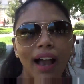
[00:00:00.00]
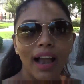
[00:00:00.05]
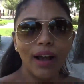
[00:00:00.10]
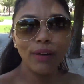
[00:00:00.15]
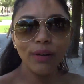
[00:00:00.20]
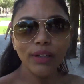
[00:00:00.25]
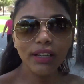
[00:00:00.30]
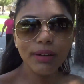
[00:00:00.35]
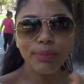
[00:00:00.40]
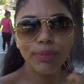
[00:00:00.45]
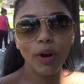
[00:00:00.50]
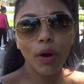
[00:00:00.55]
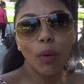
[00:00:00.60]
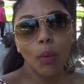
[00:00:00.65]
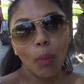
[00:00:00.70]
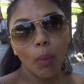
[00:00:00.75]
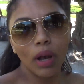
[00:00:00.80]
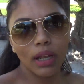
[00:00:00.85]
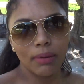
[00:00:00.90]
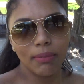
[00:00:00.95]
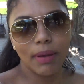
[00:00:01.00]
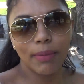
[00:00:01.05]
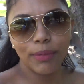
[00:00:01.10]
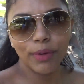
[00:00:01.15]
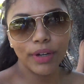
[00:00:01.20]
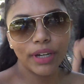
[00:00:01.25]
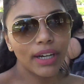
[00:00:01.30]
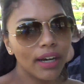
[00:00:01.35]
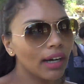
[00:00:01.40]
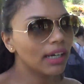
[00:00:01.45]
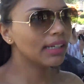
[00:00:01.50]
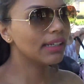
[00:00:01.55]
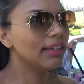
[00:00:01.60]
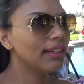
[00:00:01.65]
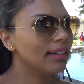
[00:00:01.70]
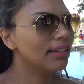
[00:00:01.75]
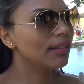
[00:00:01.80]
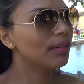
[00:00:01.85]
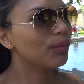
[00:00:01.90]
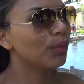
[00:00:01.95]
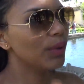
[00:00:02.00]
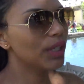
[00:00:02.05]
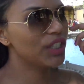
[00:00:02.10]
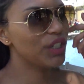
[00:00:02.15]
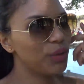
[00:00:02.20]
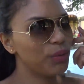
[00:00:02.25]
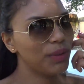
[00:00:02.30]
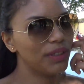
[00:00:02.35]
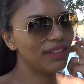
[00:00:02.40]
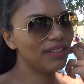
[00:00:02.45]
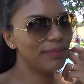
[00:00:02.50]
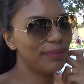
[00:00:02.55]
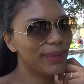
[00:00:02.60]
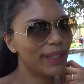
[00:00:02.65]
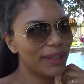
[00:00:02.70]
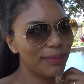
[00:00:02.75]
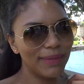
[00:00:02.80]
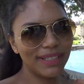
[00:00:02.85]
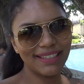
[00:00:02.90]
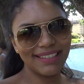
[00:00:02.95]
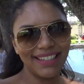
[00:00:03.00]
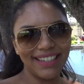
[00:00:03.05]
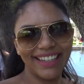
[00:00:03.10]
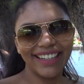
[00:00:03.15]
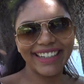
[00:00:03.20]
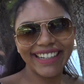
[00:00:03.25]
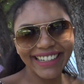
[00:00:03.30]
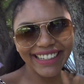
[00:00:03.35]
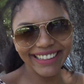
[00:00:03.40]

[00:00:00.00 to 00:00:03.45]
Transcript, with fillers: I only brought one memory card, which was a big mistake.